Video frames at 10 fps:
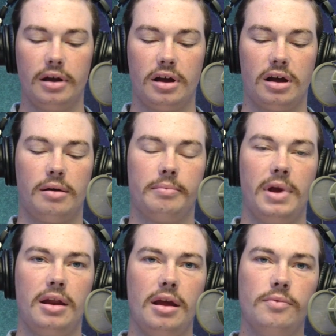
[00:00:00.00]

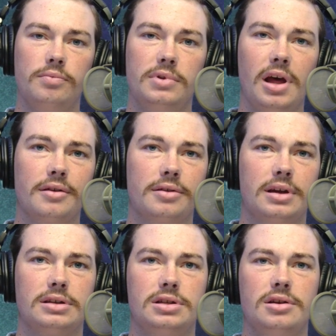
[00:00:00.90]
And the other
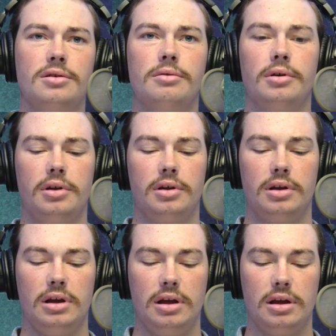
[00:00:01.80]
thing, too,
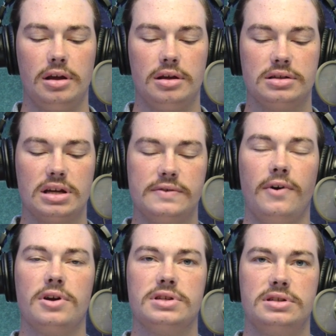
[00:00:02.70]
is as
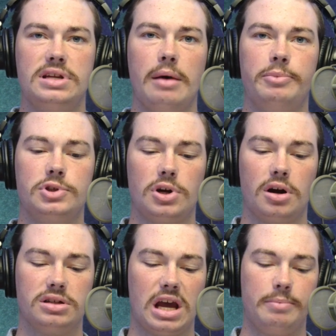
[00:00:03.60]
far as depth
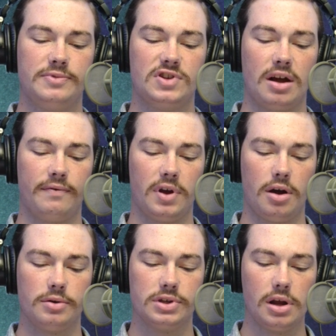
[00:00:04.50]
chart type stuff
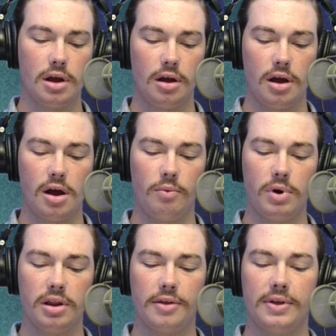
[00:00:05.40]
goes,
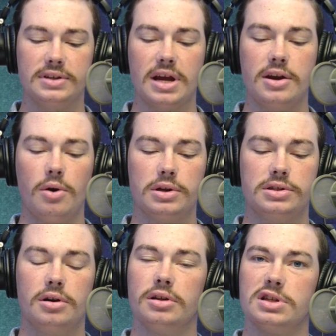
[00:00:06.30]
one of the things I
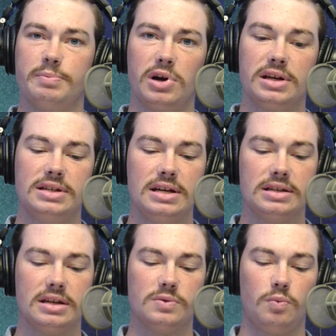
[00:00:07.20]
noticed during the spring
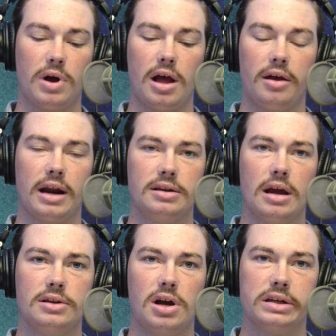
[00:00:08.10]
season as well, and
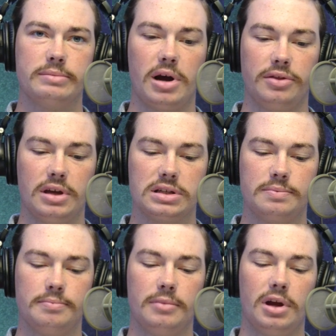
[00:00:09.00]
I talked about
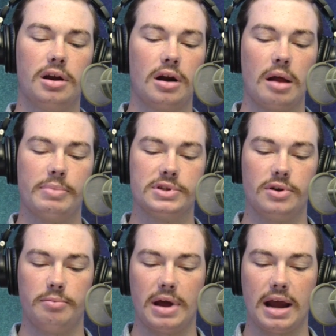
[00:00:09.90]
this on an
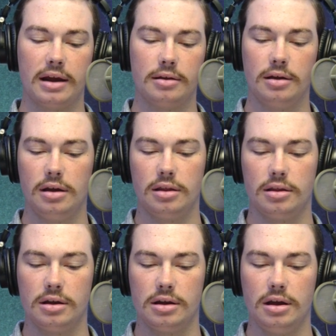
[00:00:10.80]
episode back
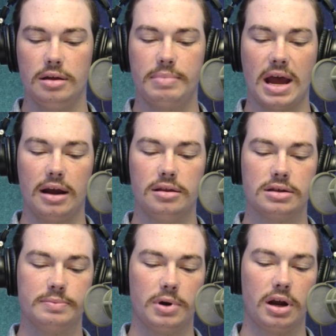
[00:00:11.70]
in
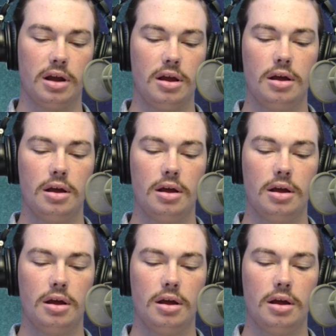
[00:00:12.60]
the spring,